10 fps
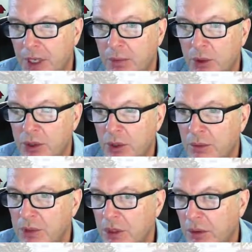Now, most
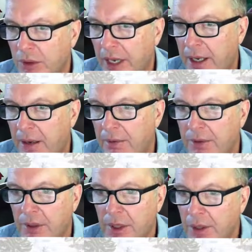homes don't have